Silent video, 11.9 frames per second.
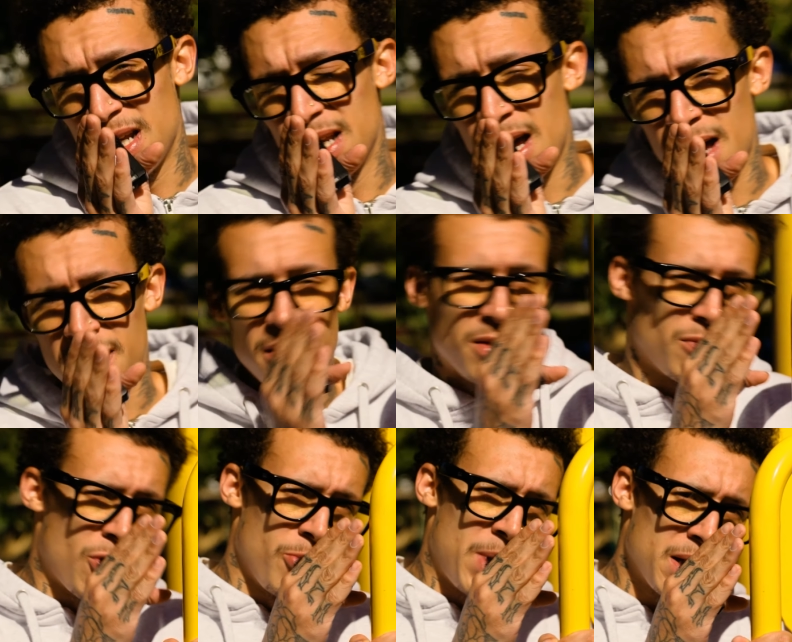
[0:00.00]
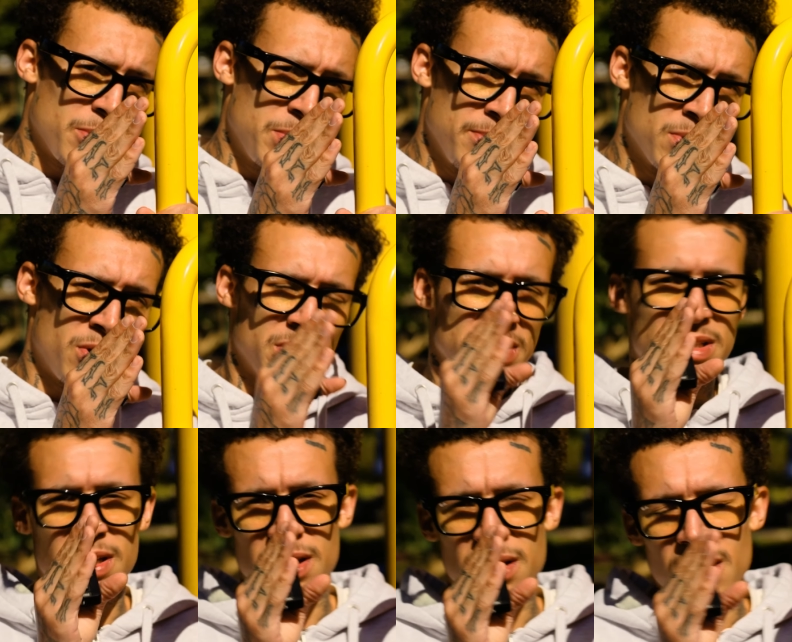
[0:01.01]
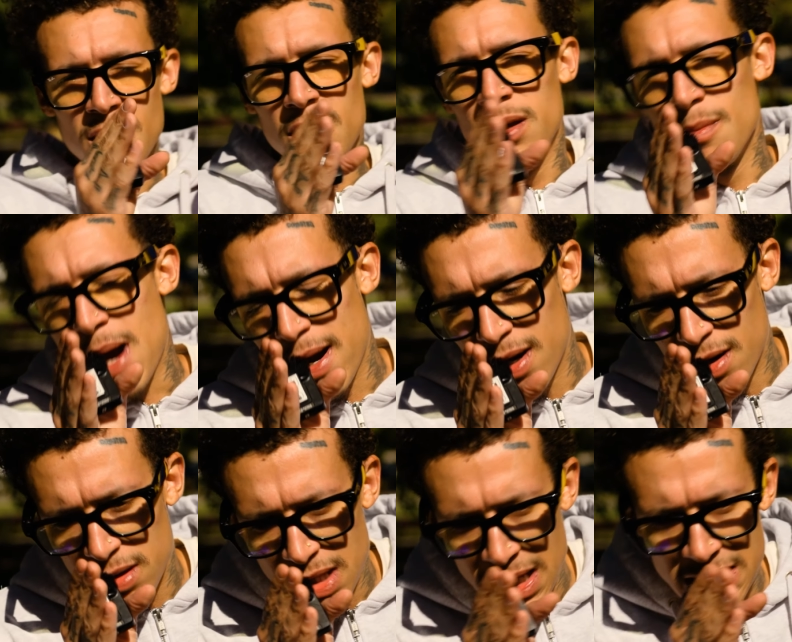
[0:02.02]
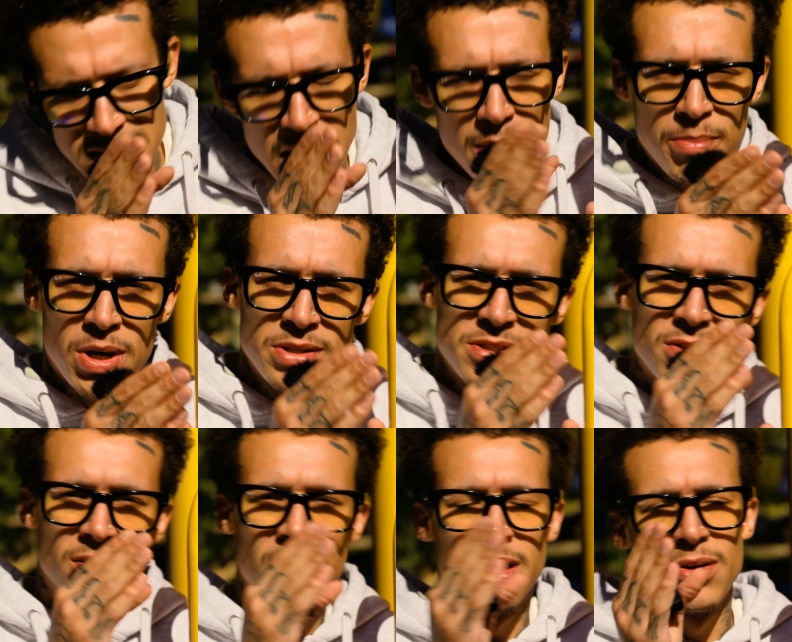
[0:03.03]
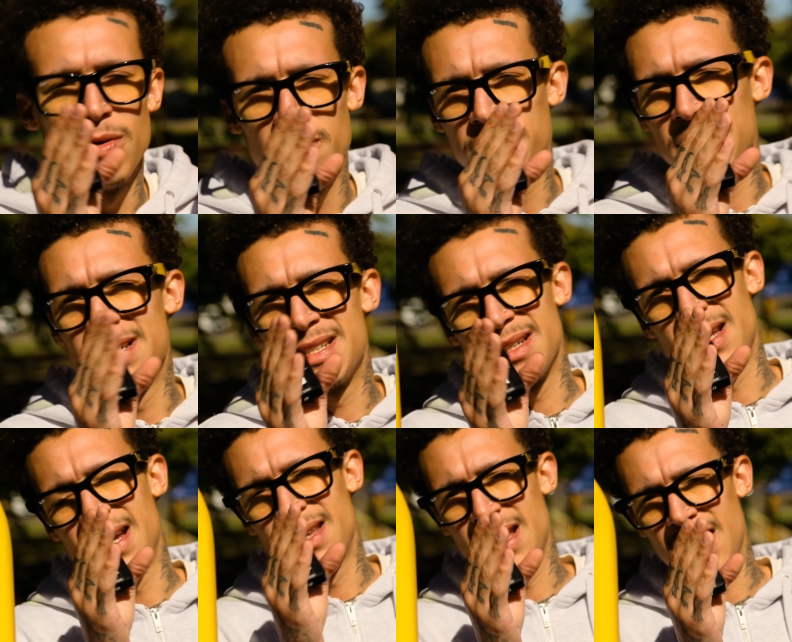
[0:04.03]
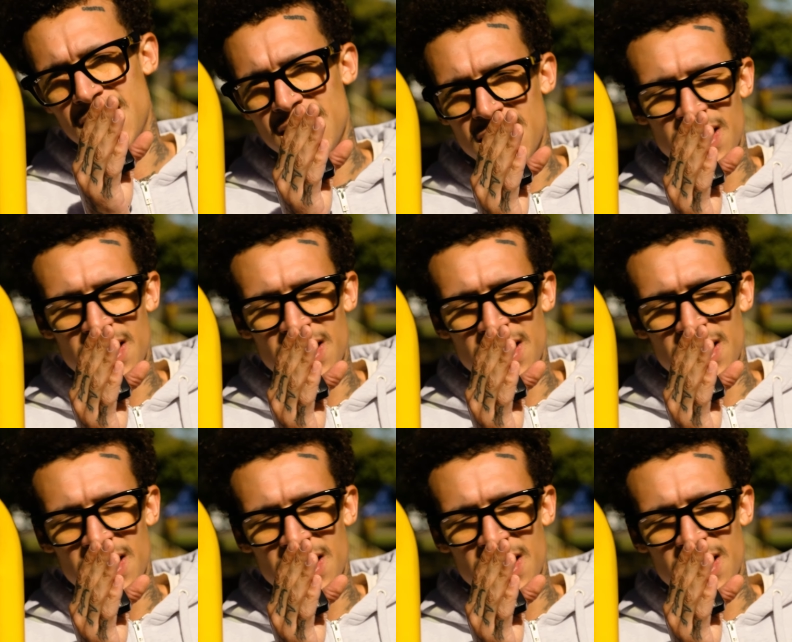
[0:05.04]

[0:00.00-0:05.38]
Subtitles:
and not the robotic people on the scene, you might hear things like buster and goofy and shit like that.